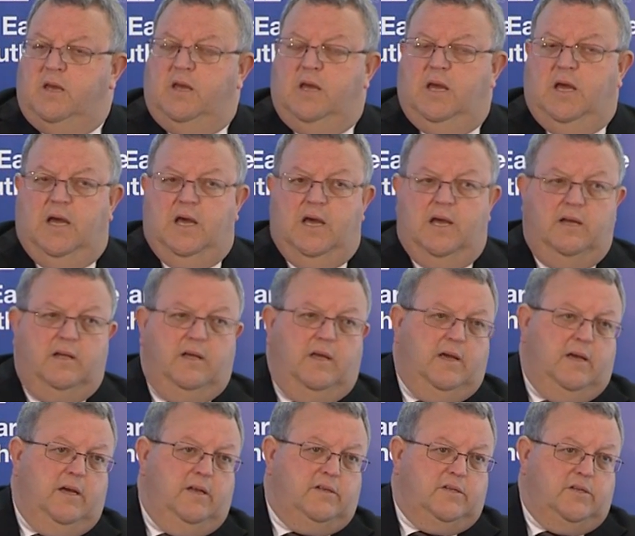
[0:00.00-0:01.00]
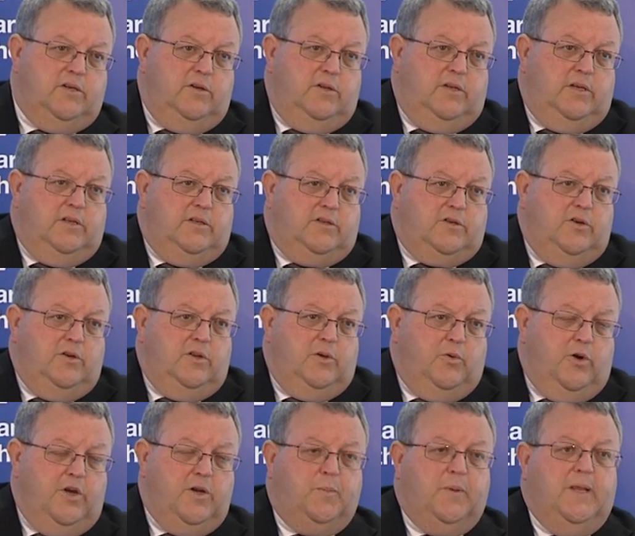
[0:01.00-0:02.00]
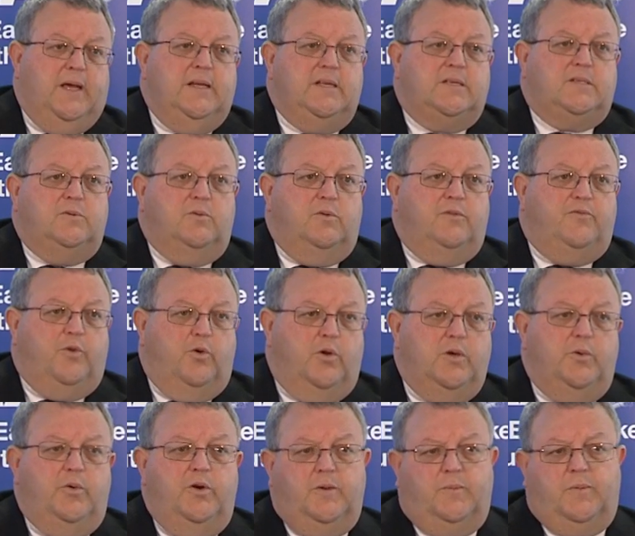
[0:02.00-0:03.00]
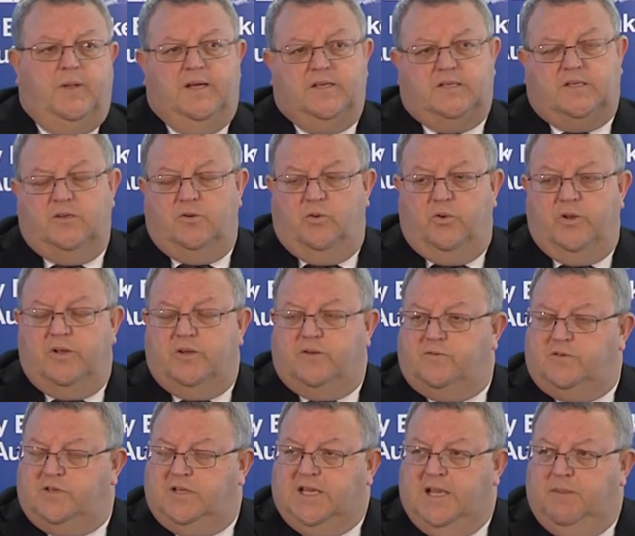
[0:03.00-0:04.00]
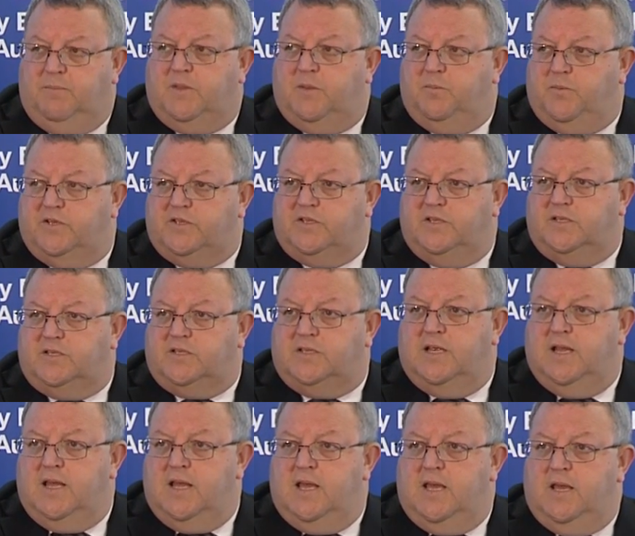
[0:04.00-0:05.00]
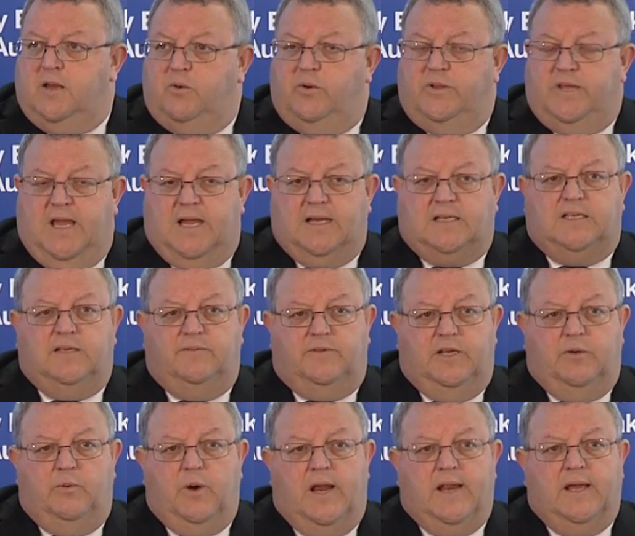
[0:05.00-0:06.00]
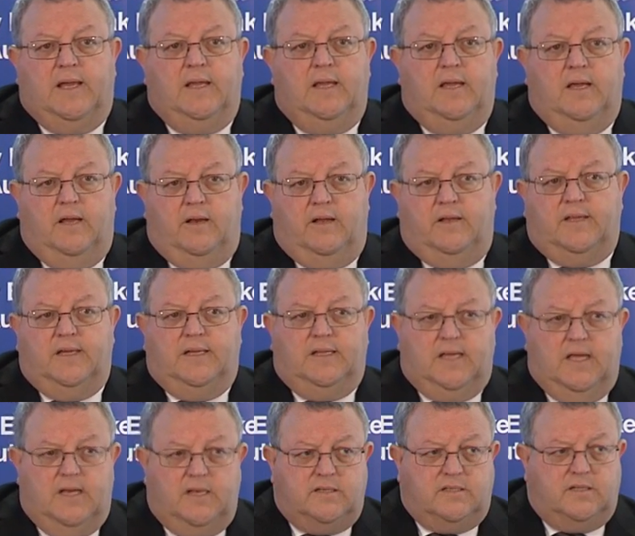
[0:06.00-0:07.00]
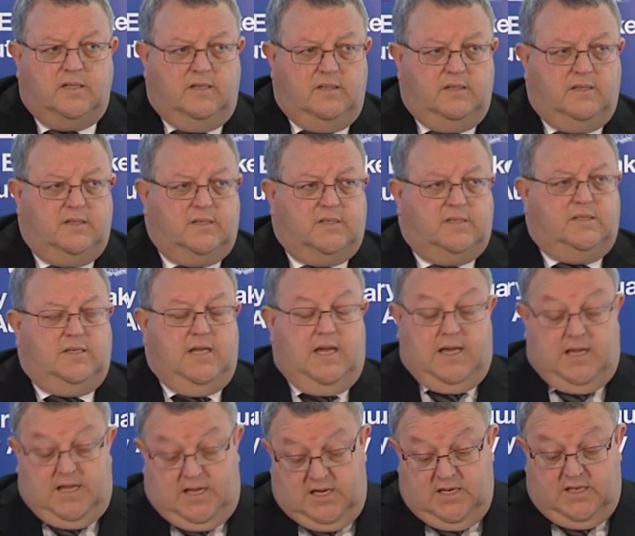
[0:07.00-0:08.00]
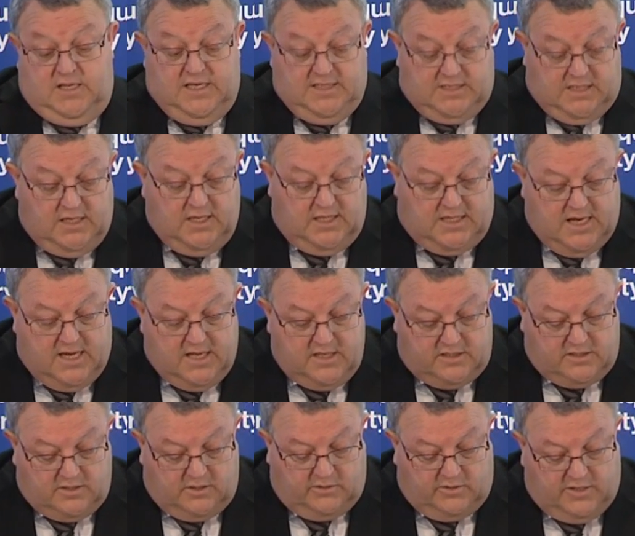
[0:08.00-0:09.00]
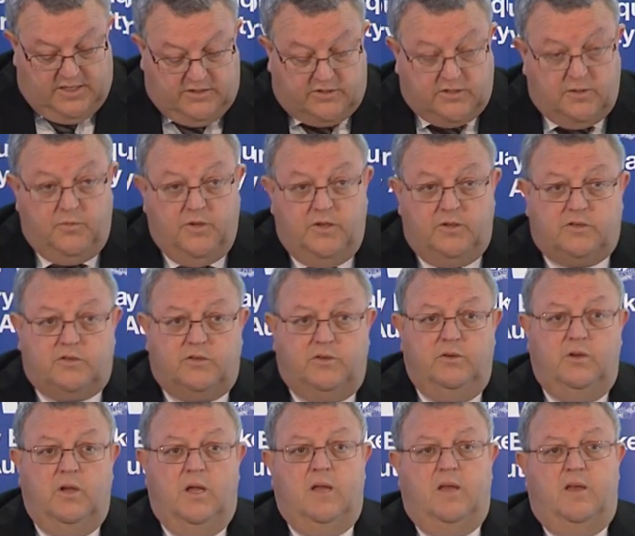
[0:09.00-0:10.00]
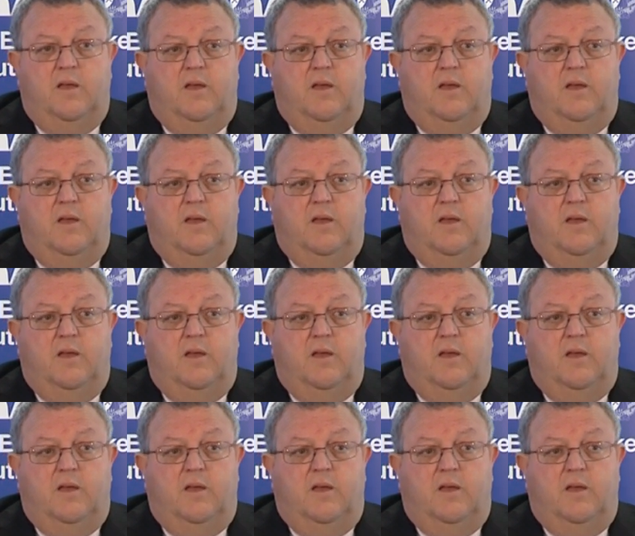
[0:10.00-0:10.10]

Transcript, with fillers: uh, uh, to the to the workplace or for the workplace in order to keep the business or the activity running. And I think that is this uh, in, these indicators are a great tribute to